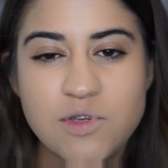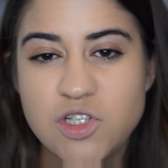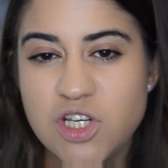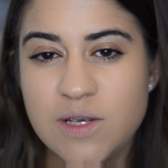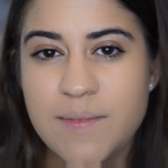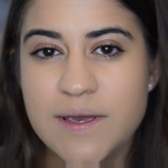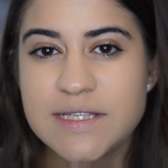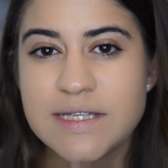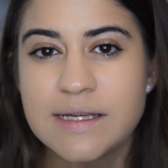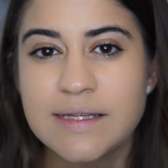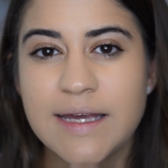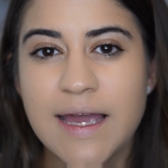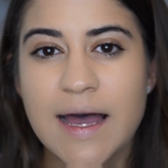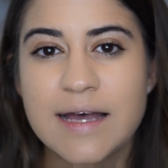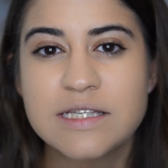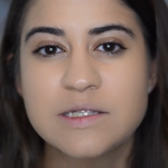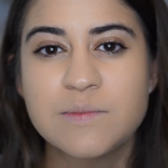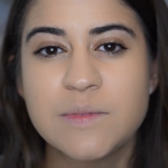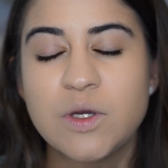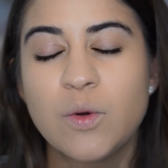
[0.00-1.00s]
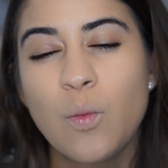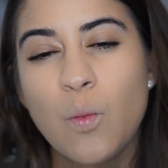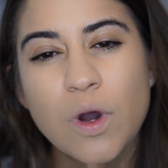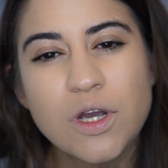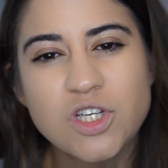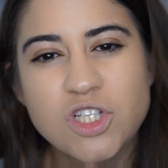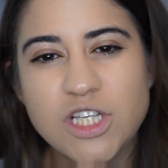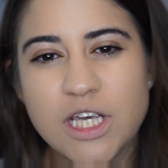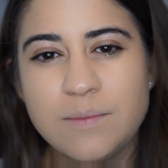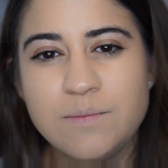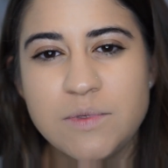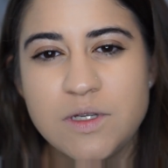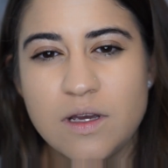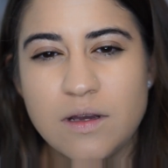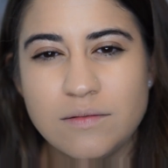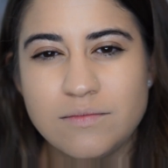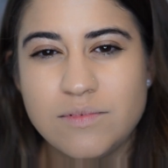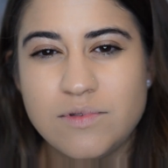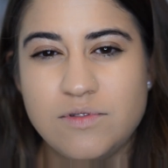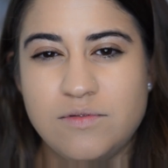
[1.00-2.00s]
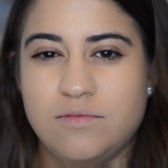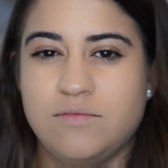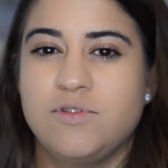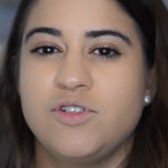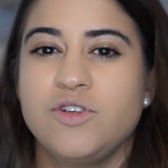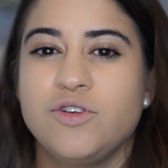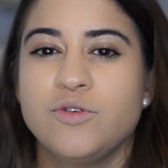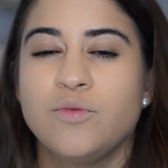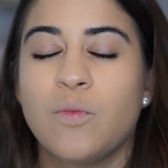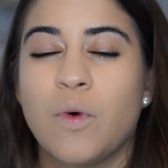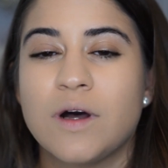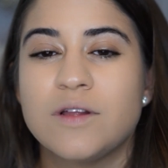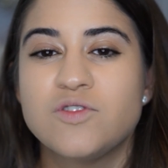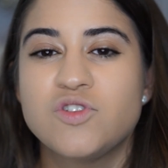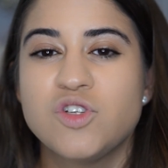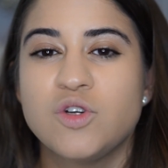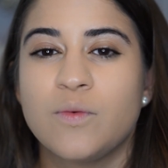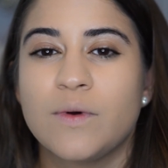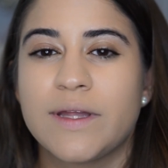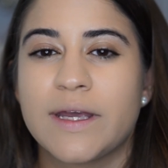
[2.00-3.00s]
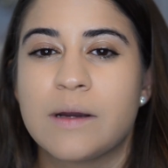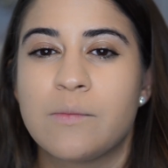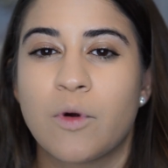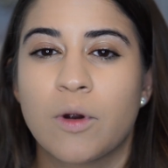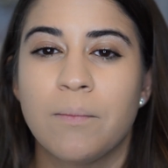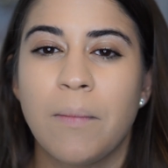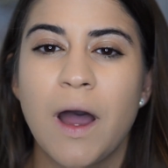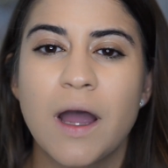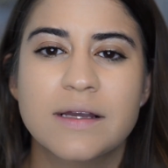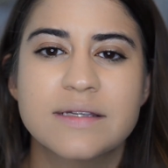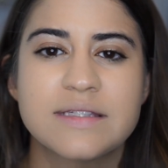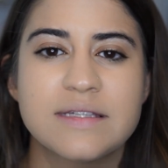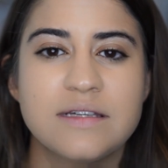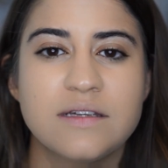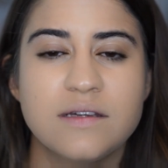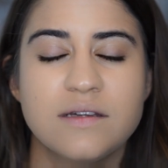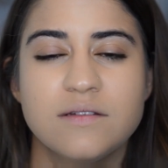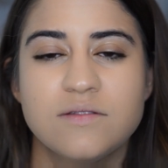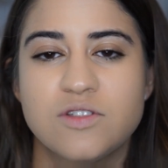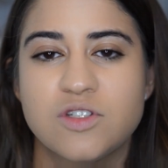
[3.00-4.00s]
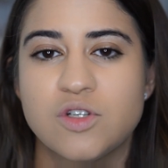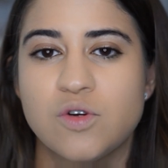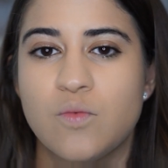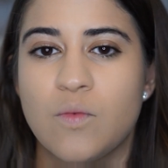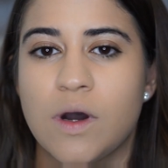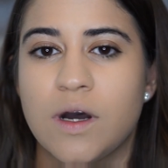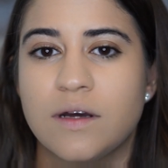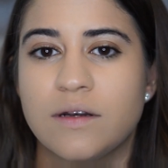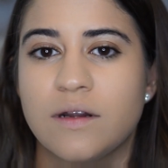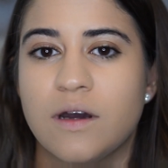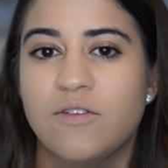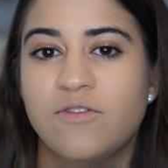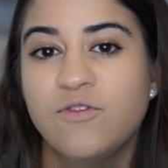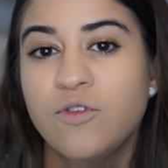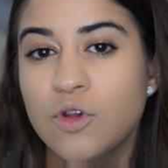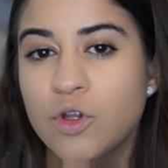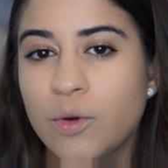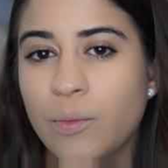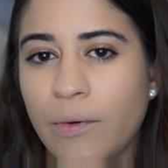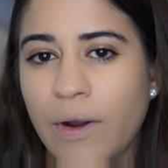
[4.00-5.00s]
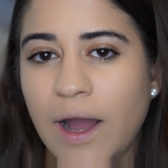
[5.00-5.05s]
She basically asked me, what shape do you want? Do you want like a more boxy? Do you want a fuller